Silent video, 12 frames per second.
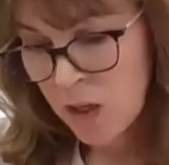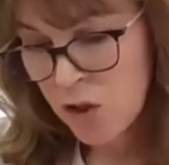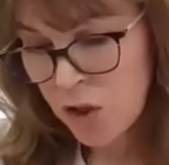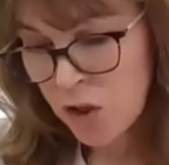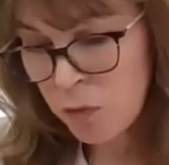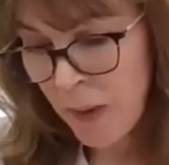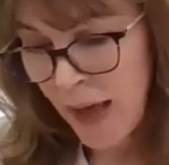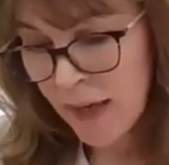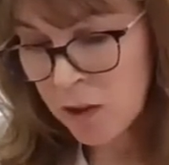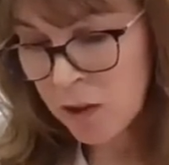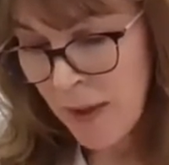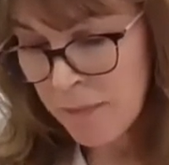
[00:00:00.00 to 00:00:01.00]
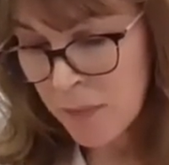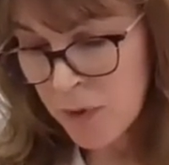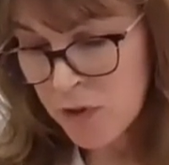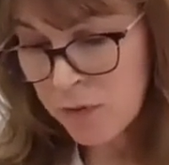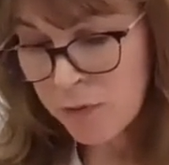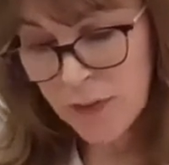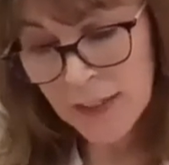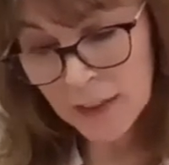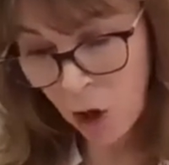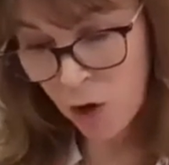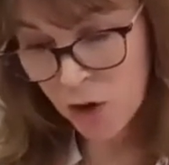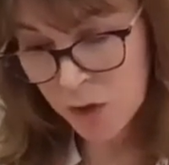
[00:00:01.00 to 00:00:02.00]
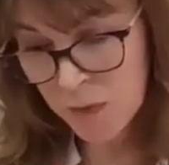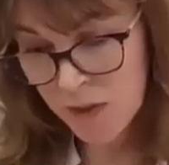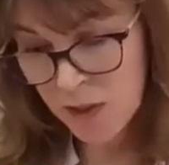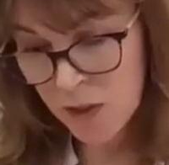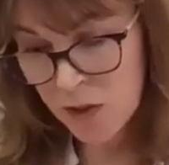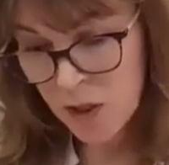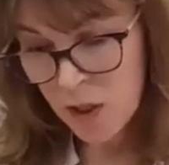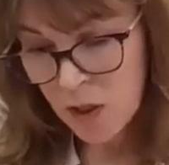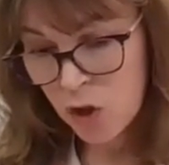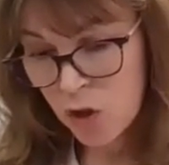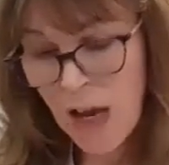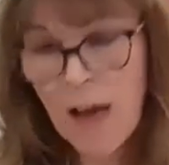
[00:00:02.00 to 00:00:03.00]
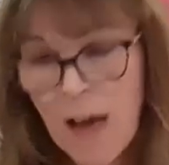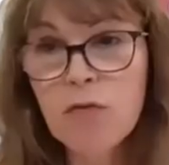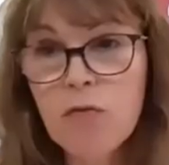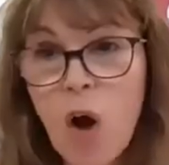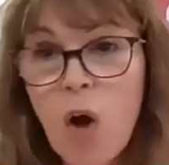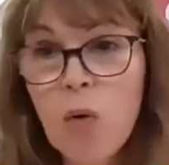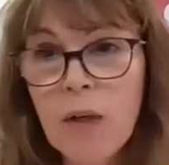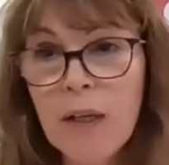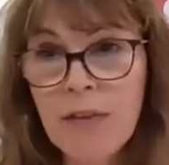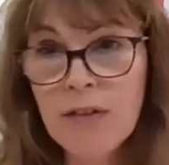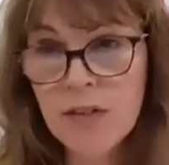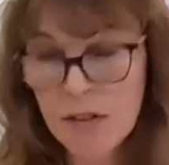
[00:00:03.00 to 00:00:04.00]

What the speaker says: Do panel members feel hospices should have a role in this